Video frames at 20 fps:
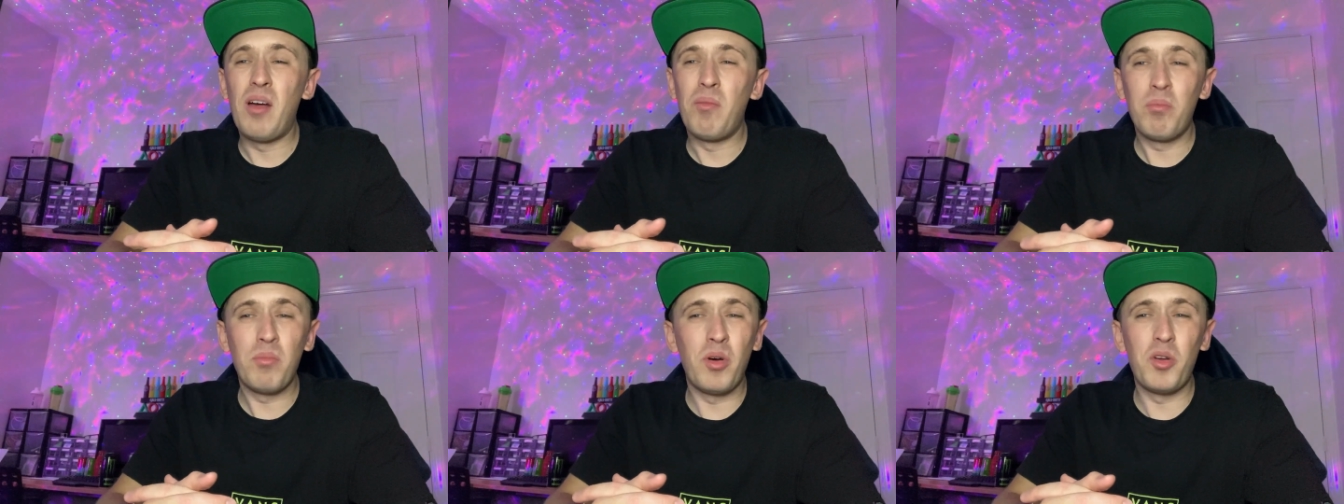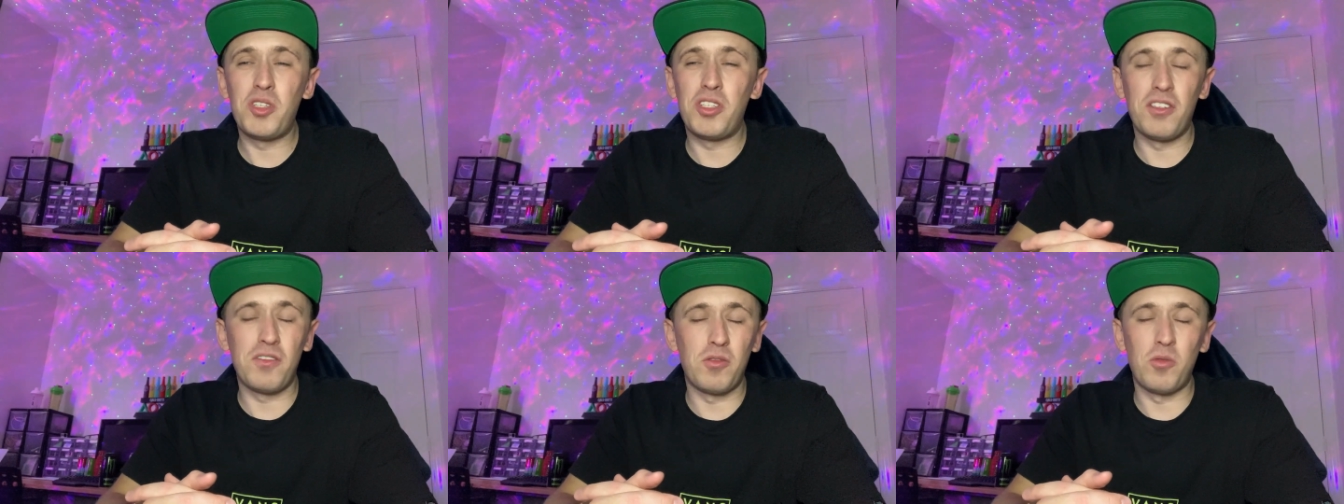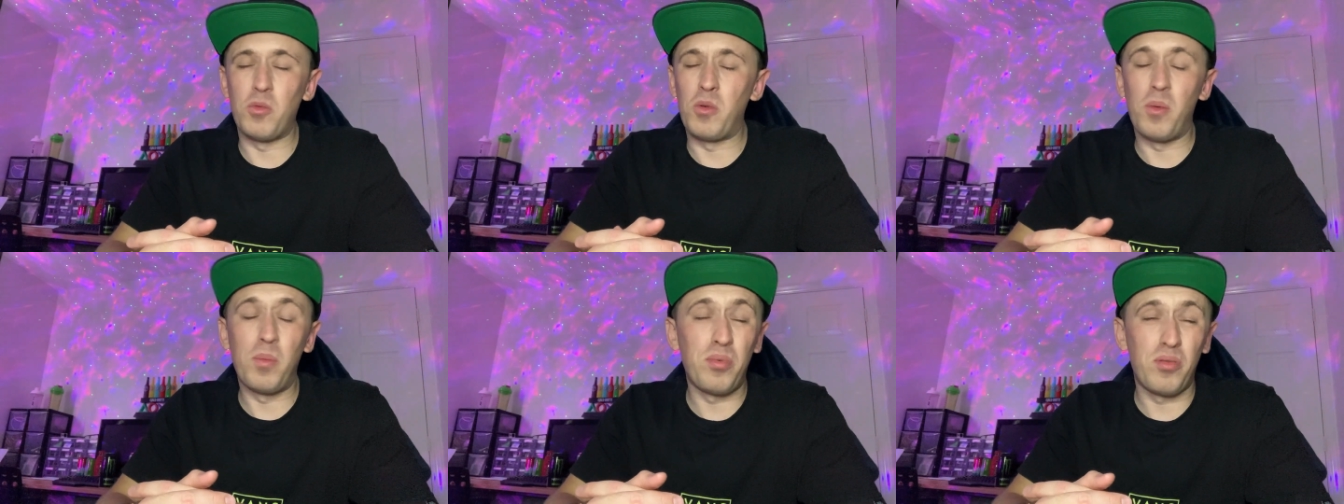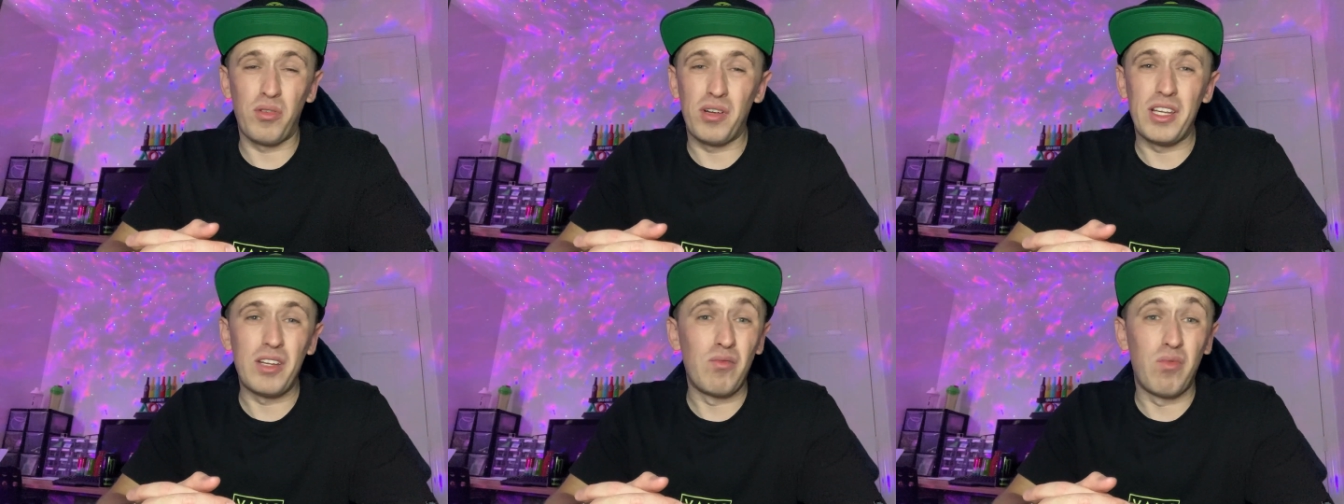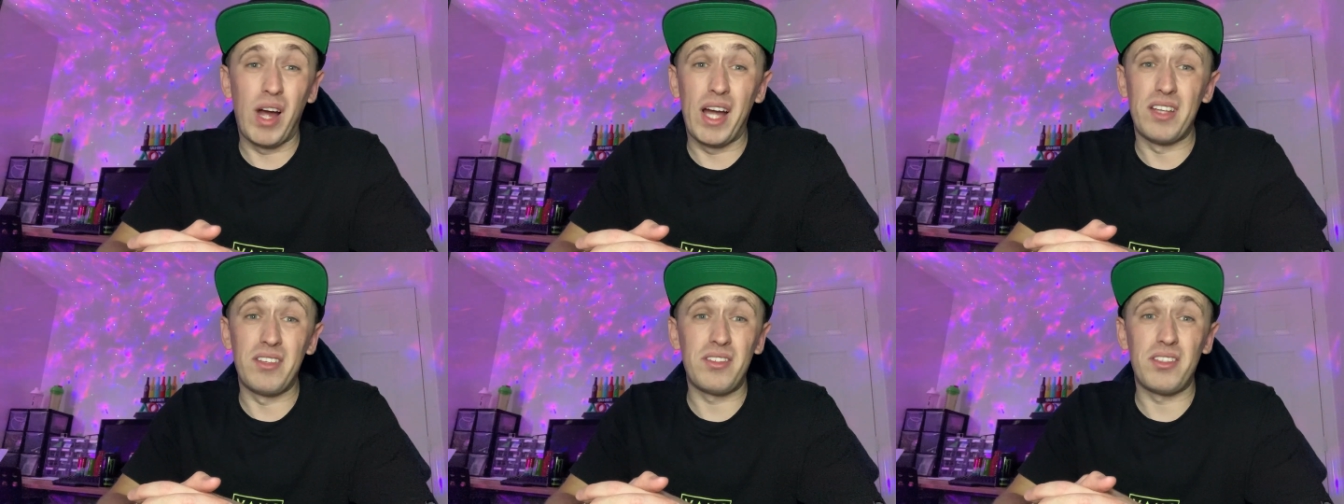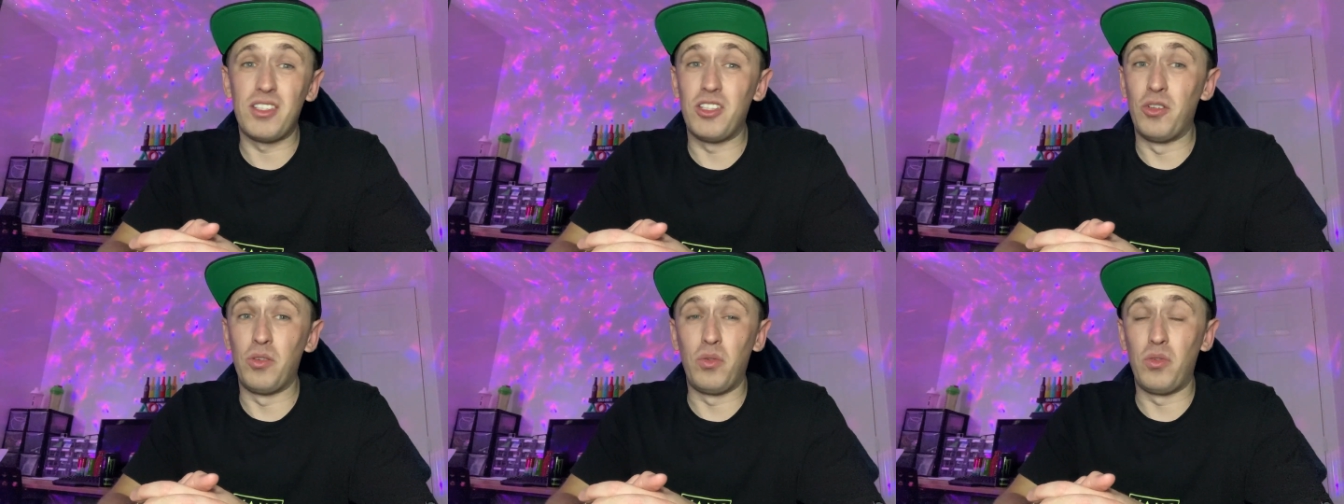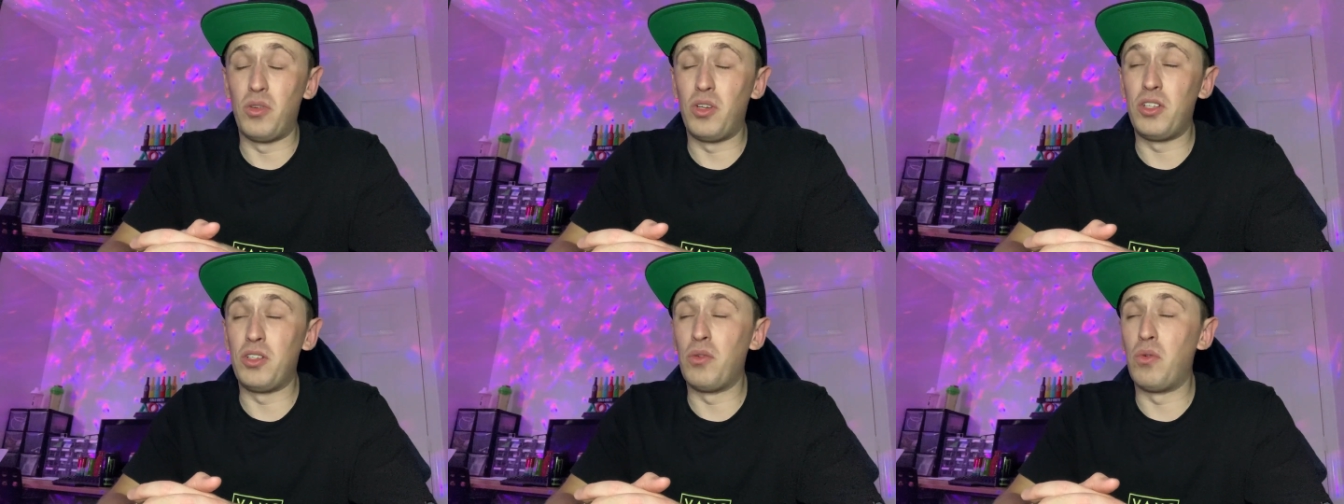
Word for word: most of them are pretty rancid, in